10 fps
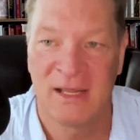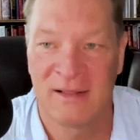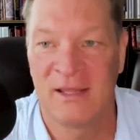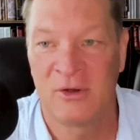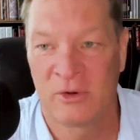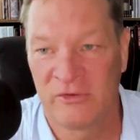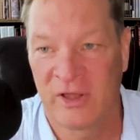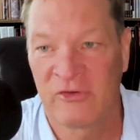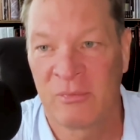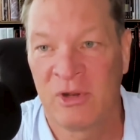in the Old
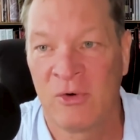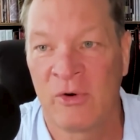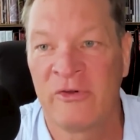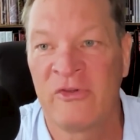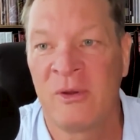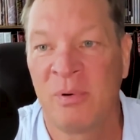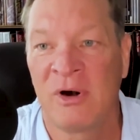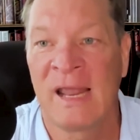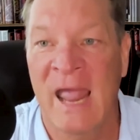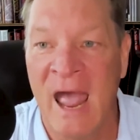Testament, nor is he
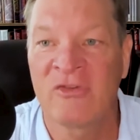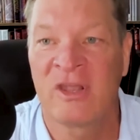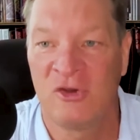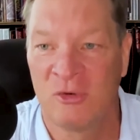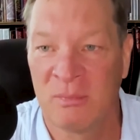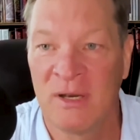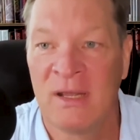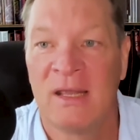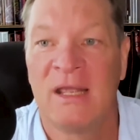appearing as a human.